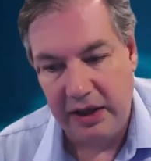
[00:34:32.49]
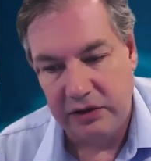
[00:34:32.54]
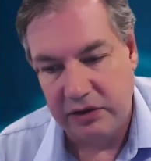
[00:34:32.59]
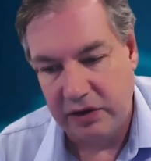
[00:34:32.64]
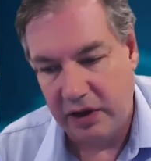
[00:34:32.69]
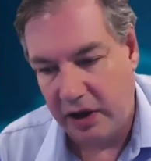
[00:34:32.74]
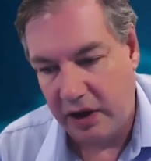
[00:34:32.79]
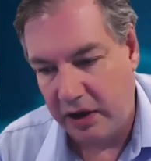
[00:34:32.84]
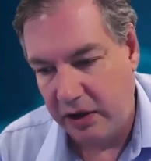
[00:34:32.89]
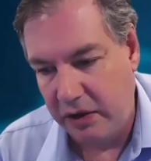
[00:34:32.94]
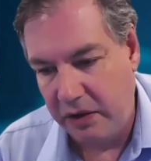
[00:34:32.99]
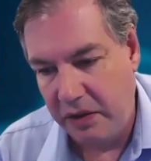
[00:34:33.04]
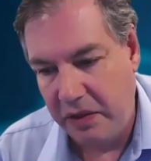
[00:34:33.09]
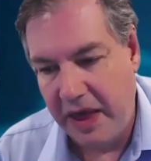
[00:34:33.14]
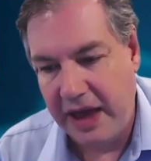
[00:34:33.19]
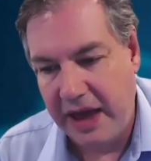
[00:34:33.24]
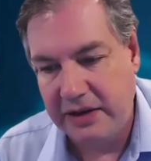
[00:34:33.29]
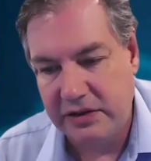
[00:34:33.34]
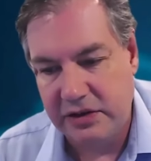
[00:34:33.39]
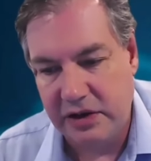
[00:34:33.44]
So
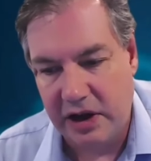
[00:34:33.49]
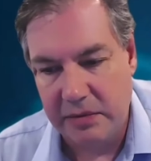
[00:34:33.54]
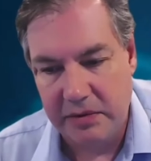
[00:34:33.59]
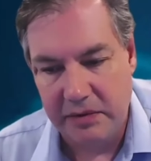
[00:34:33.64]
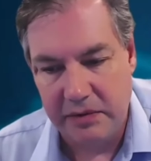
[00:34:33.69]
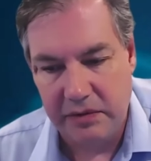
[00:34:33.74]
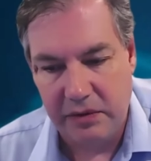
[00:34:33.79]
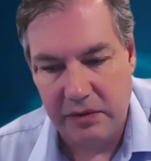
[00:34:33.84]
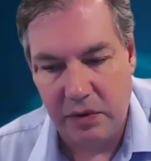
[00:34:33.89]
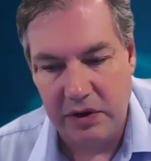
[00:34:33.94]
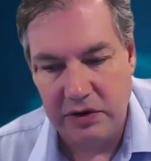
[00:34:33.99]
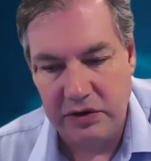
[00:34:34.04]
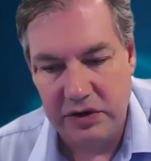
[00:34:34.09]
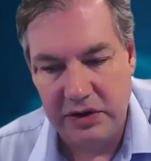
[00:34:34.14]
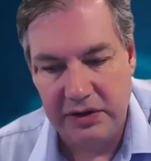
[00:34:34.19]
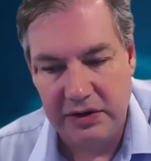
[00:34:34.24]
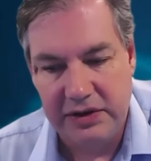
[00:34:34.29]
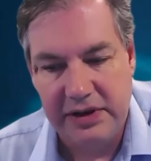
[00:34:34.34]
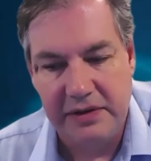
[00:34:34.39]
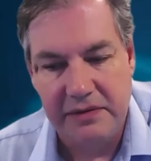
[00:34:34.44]
that type of
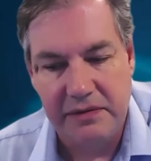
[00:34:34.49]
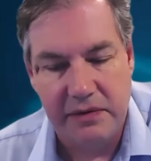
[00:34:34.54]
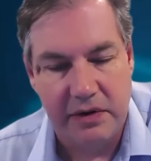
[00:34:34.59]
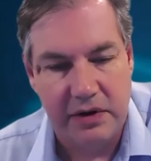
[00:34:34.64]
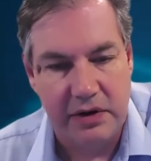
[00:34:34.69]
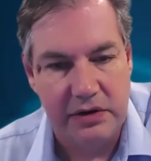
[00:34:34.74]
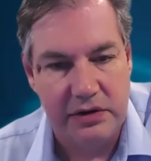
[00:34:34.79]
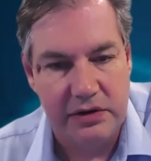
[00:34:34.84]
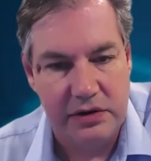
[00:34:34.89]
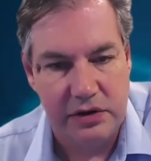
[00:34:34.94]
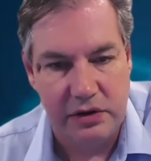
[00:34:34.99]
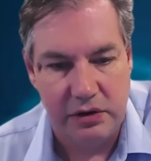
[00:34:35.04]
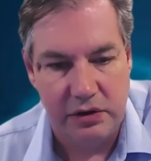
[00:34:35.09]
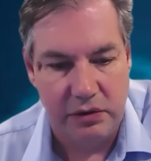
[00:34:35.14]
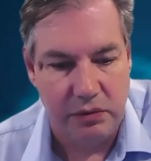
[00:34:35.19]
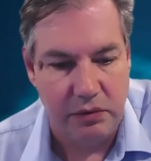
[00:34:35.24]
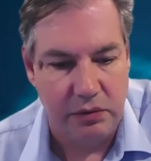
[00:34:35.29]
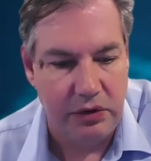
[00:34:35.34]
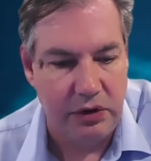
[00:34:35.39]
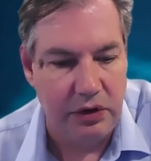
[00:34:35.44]
question is different
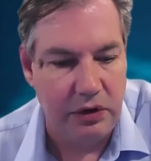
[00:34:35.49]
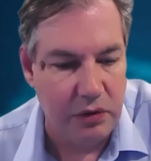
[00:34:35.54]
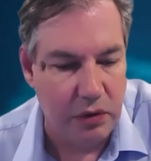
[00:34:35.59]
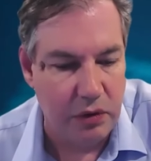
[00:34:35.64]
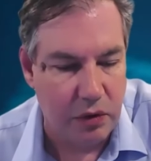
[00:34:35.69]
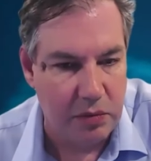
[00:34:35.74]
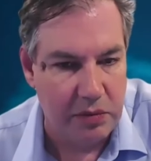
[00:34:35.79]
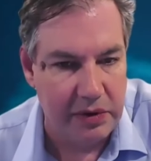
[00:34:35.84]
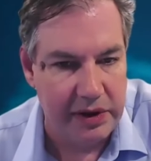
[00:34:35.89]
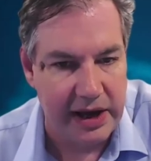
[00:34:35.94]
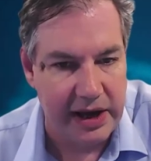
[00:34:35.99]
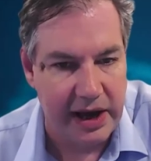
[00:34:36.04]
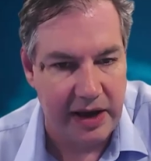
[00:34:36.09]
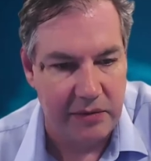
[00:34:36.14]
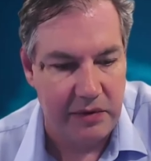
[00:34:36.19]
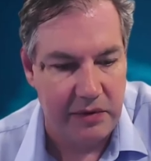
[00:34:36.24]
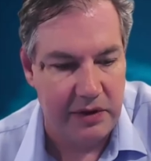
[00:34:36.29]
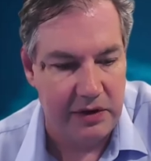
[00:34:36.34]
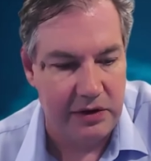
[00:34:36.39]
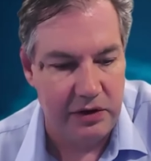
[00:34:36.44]
to you normally
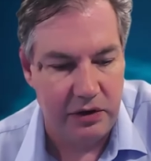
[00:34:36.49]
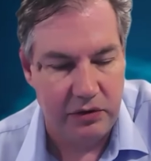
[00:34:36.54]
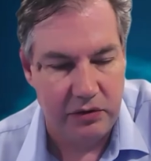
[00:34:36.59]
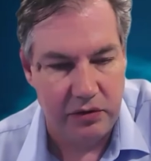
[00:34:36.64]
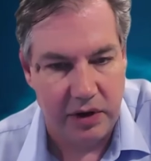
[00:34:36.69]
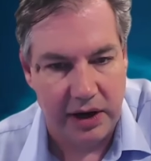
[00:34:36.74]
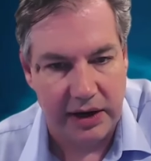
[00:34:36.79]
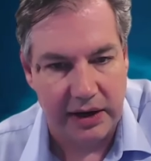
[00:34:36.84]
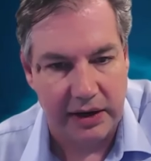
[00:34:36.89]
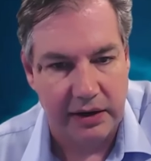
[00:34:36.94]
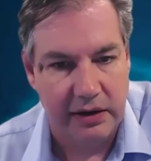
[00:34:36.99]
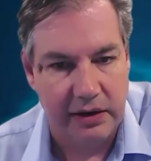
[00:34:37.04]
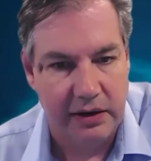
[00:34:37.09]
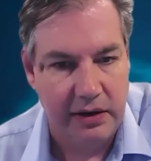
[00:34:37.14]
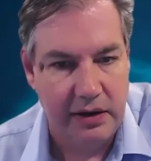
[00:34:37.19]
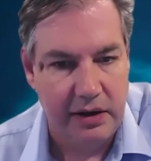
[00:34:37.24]
have with a new drug.